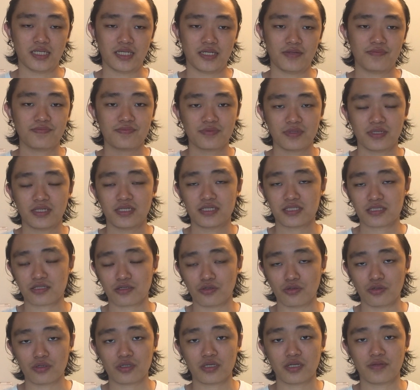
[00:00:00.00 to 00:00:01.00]
if it's
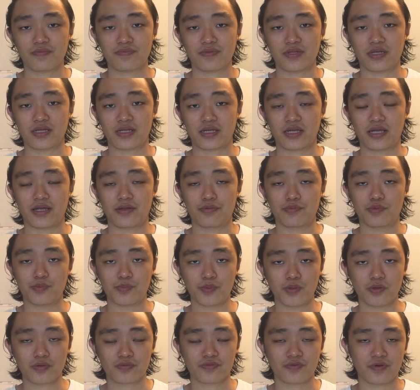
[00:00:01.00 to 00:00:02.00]
good if they can
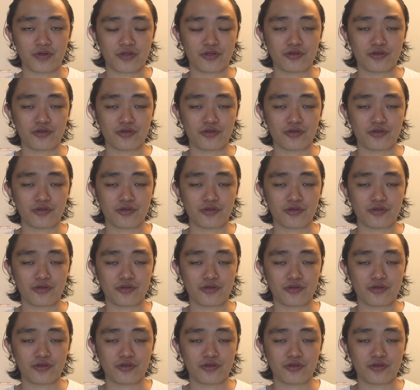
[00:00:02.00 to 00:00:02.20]
report for